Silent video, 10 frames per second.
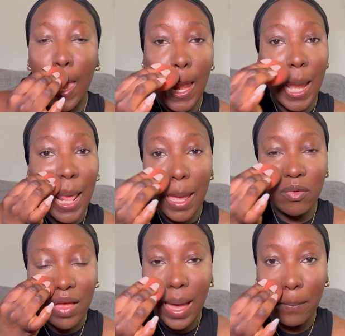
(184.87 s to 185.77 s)
Life
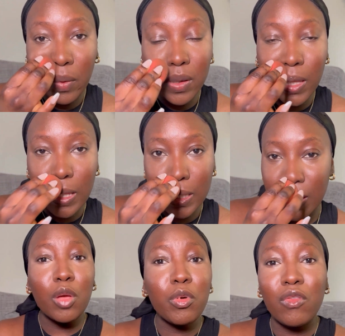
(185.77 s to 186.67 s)
happens.
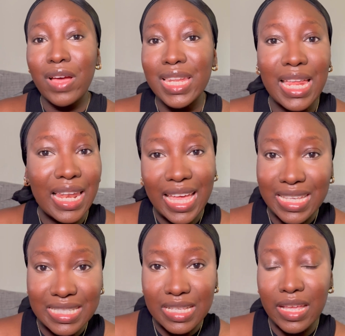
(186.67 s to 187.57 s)
Stop
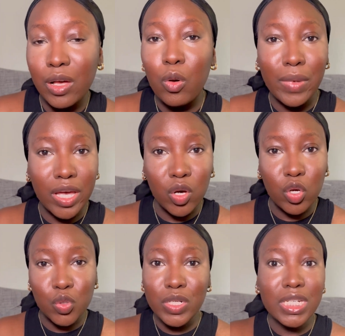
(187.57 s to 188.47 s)
overanalyzing, like, oh my
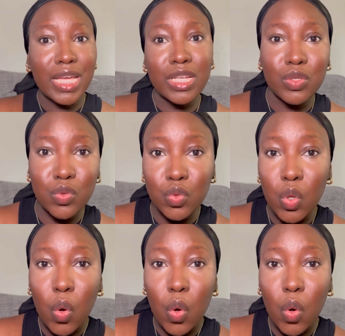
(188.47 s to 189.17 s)
gosh, what did I do?